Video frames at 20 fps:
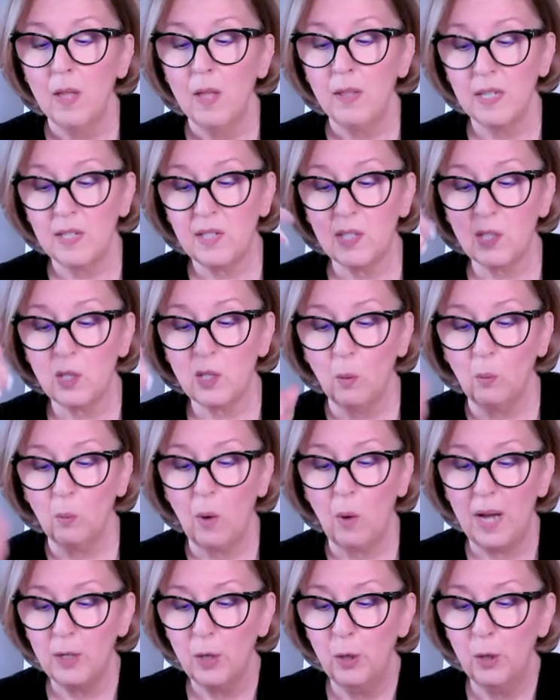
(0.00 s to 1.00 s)
This is the
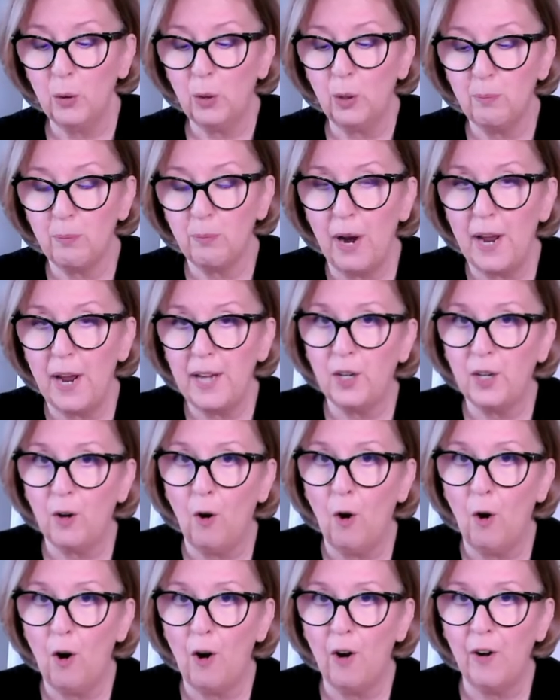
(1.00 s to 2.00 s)
one who could break your
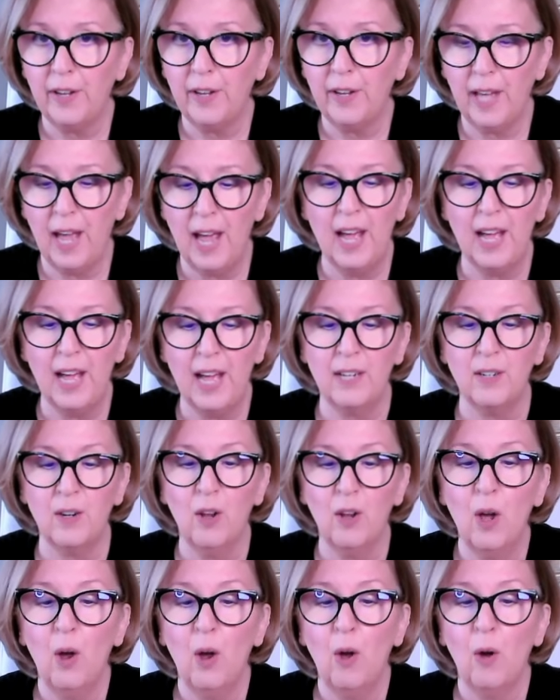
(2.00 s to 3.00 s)
heart again,
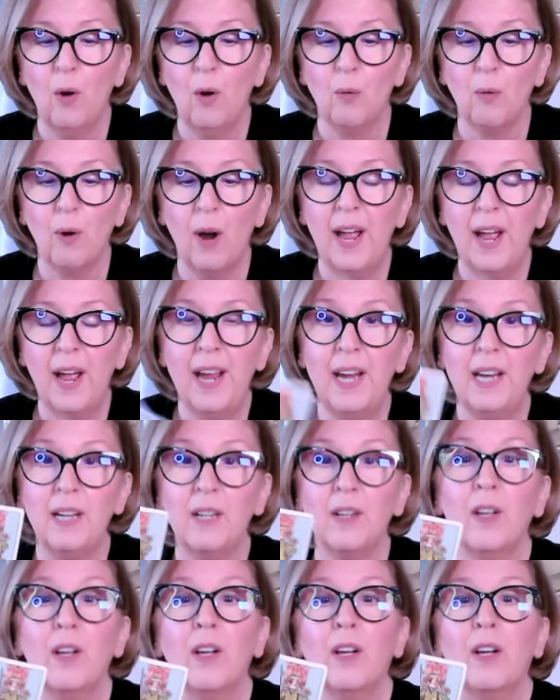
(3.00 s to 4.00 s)

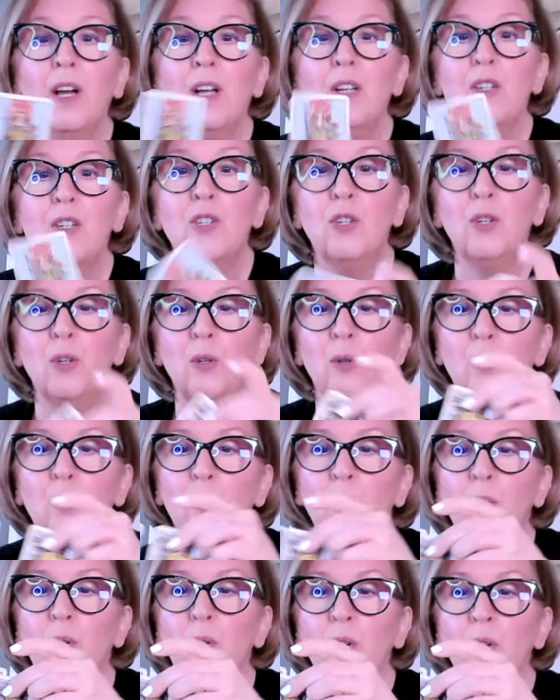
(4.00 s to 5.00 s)
right? Because
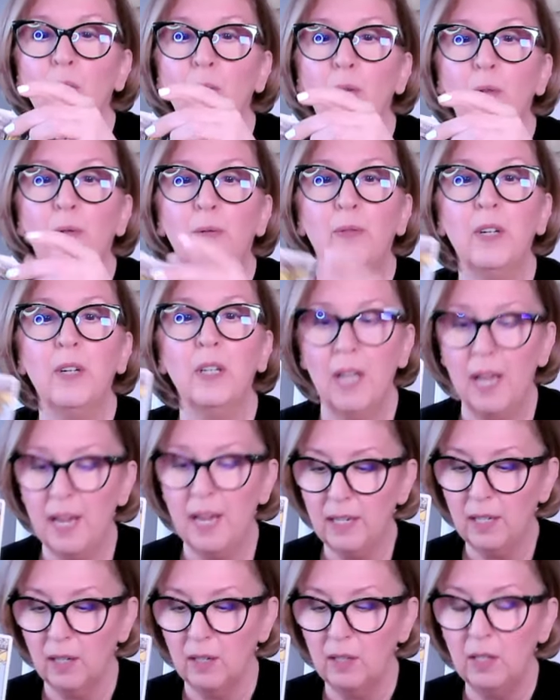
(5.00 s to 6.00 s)
you you feel
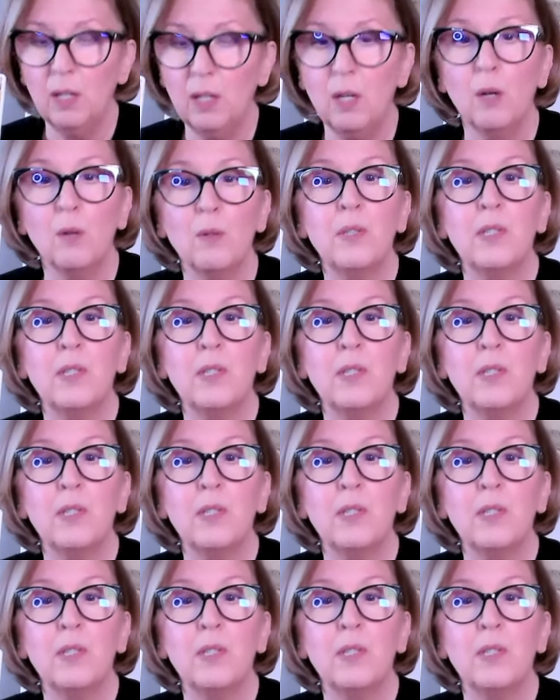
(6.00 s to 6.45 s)
like you know